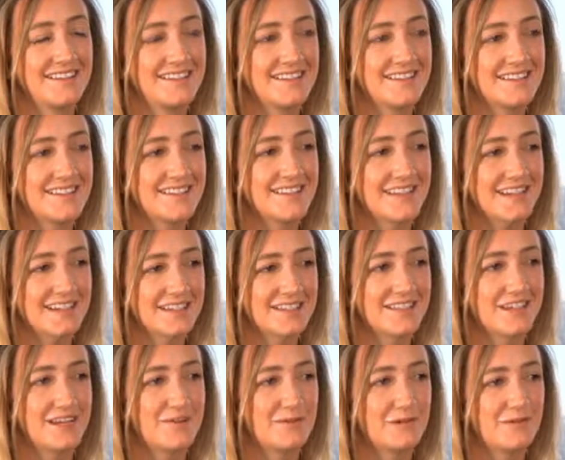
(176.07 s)
And this is the second
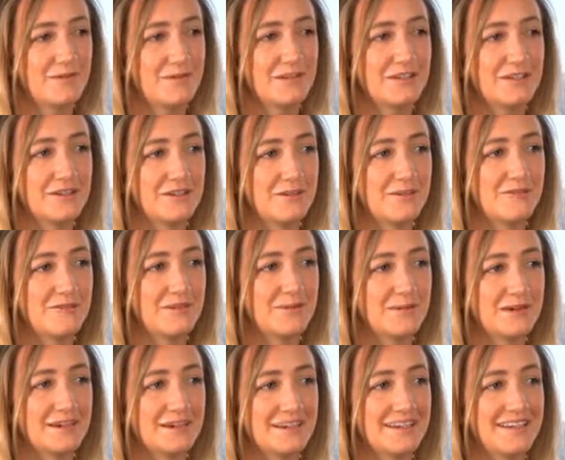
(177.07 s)
time you've been done over
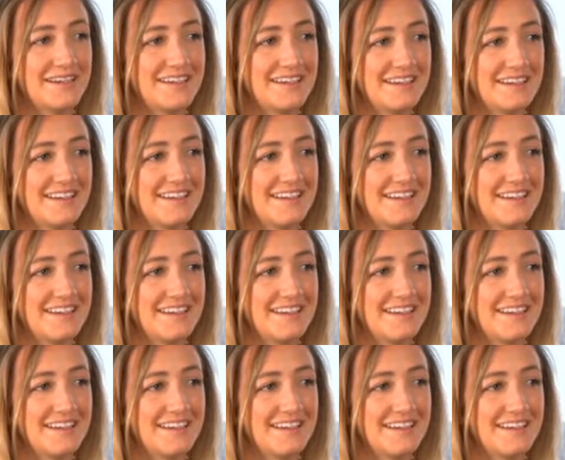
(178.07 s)
by...